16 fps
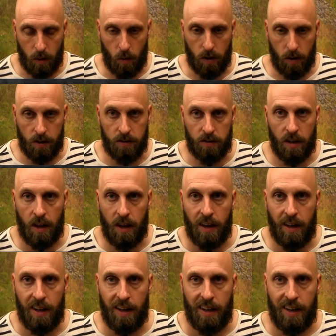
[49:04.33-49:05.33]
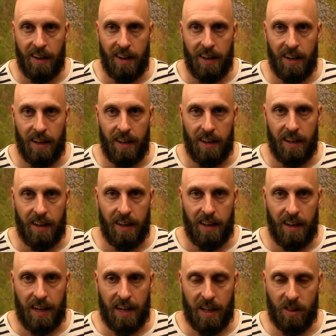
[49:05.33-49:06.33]
noise.
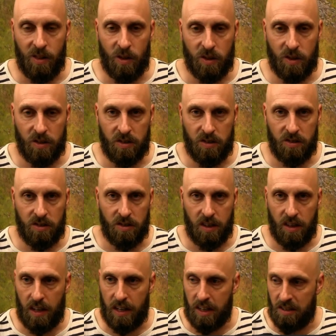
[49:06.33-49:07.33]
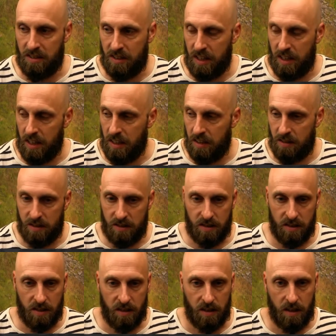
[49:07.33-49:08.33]
And he looks and he sees